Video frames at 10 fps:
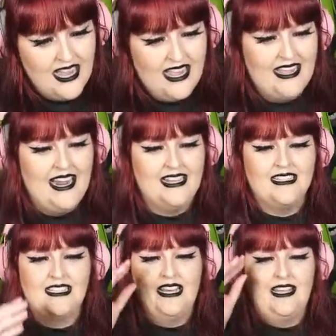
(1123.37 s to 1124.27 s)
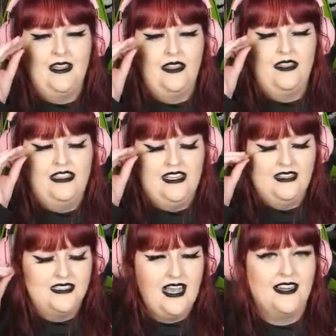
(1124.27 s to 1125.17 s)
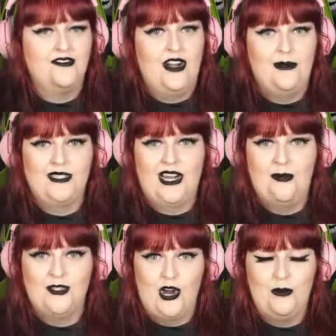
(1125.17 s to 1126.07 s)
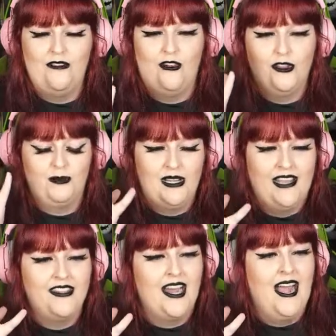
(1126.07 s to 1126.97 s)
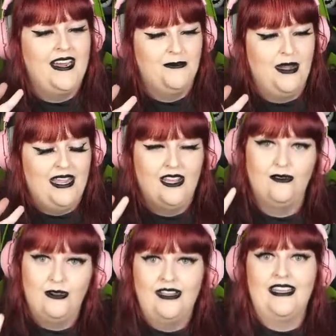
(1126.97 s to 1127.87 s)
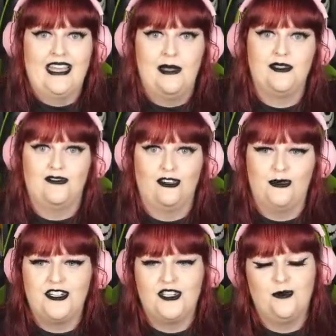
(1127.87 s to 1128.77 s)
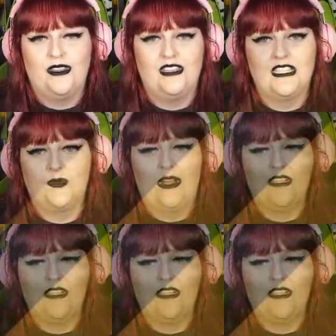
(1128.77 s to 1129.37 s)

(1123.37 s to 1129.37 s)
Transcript: It has like the exact vibes that I was hoping for. The plan that I had in my head really came to fruition with this one.